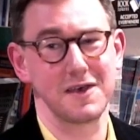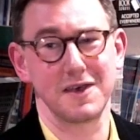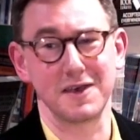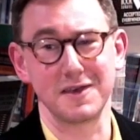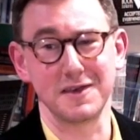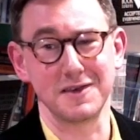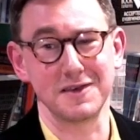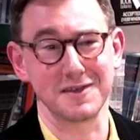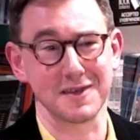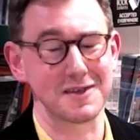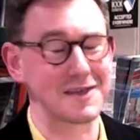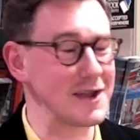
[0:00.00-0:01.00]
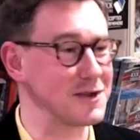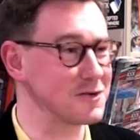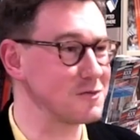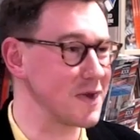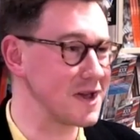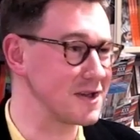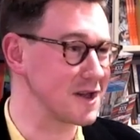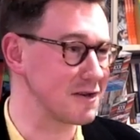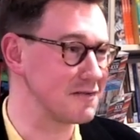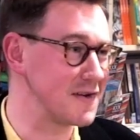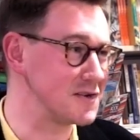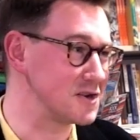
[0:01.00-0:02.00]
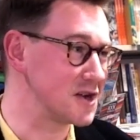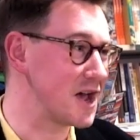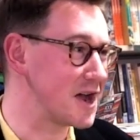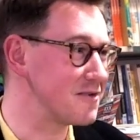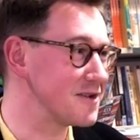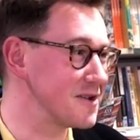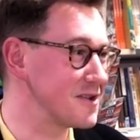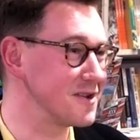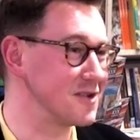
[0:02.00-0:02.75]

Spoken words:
he's a sandal maker, a vegetarian,